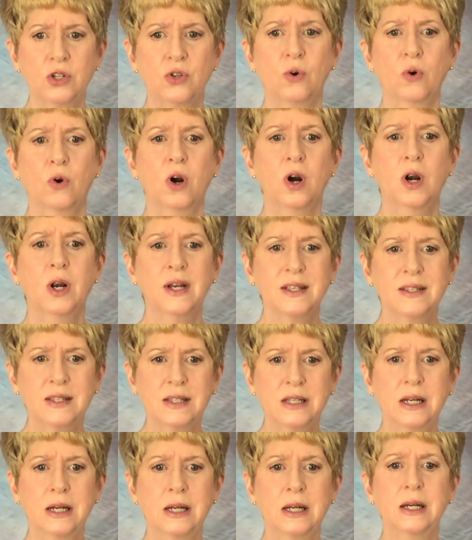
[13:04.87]
door,
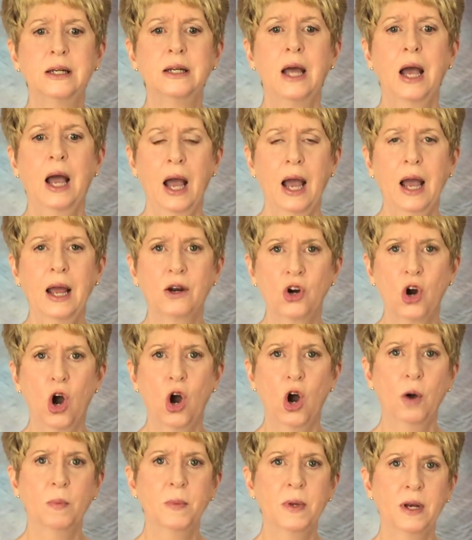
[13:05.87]
seated and
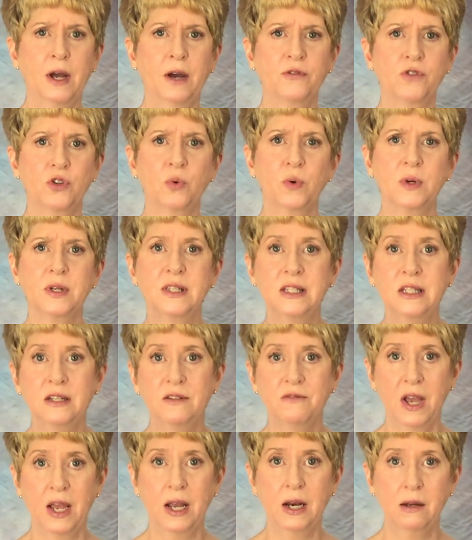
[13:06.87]
calm enough to
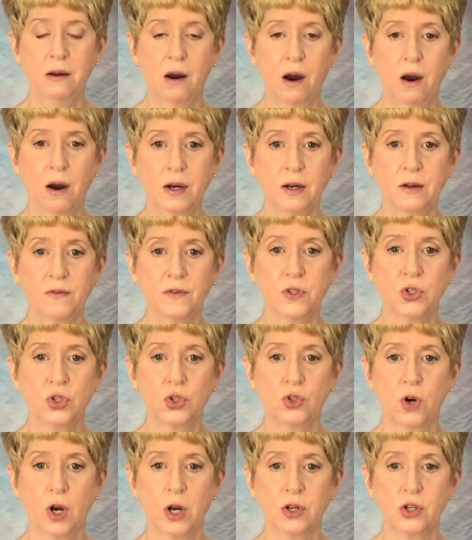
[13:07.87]
receive any kind of
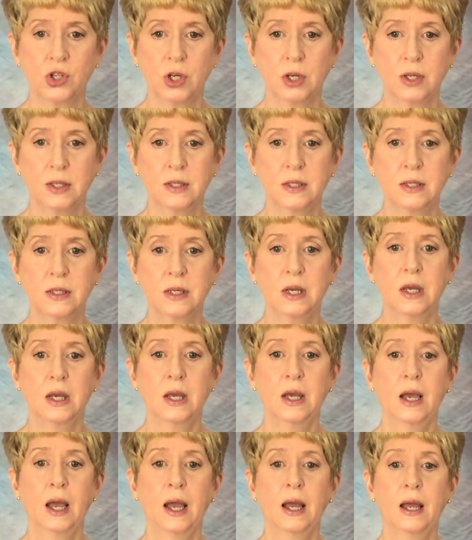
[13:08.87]
instructions.
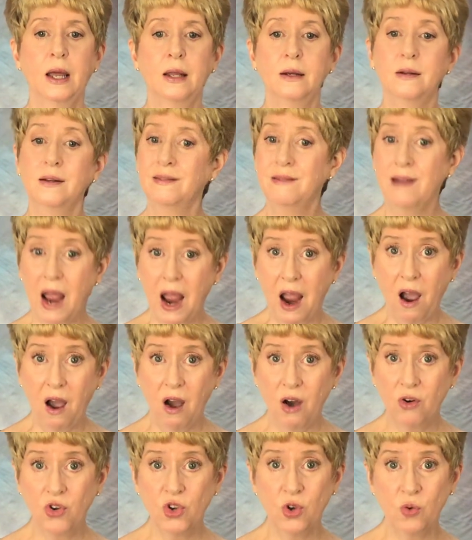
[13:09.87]
And
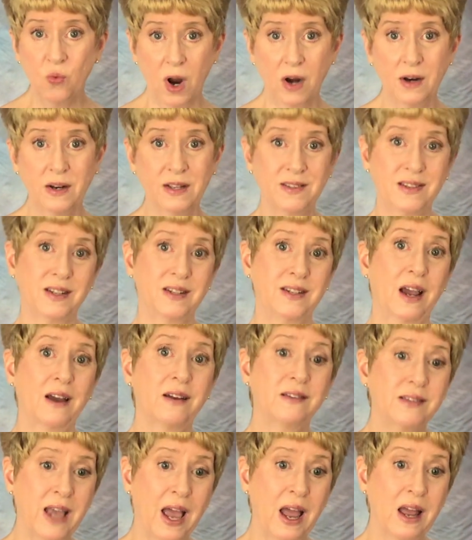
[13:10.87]
now you want us to
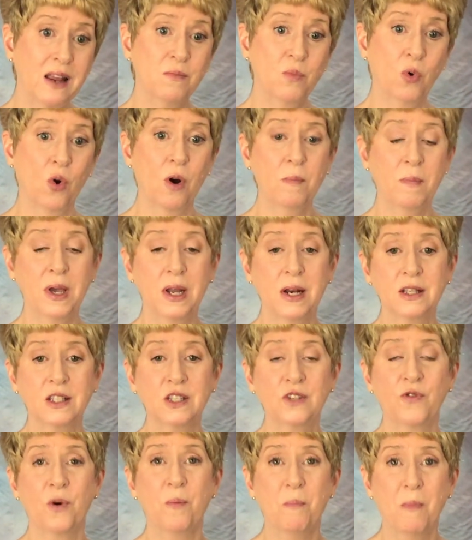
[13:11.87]
take 10 more minutes
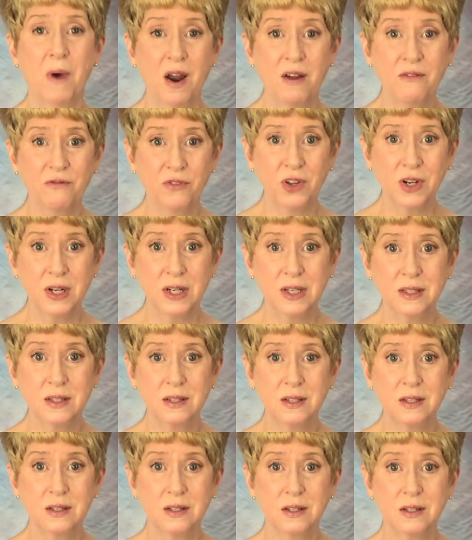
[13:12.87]
for
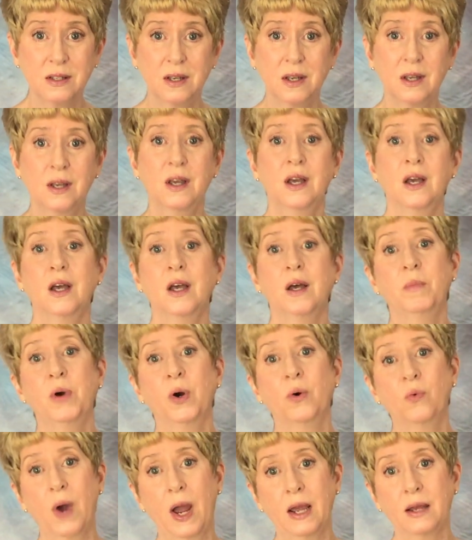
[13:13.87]
mindfulness?
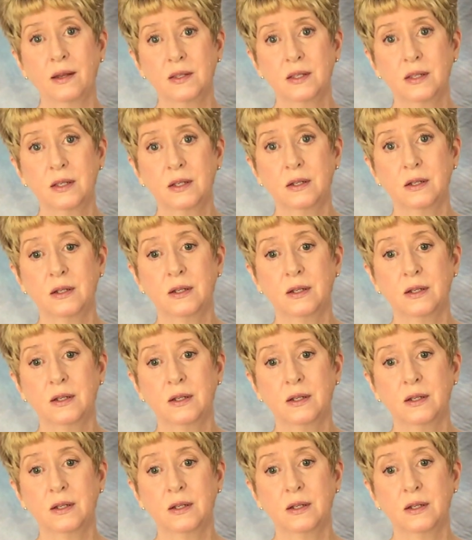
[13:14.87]
But wait,